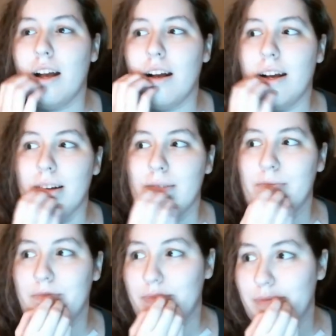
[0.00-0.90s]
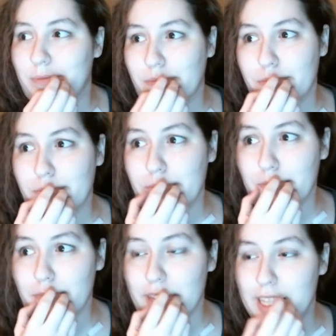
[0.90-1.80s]

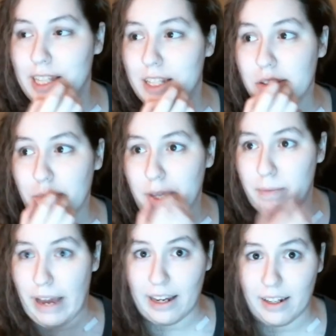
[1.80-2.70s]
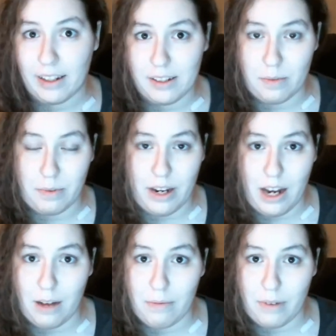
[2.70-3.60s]
They took me back to
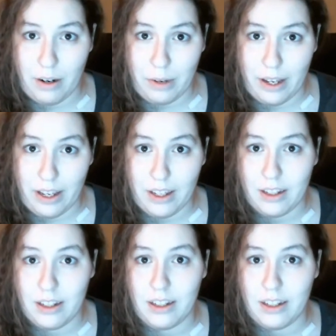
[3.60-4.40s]
pre-op right away.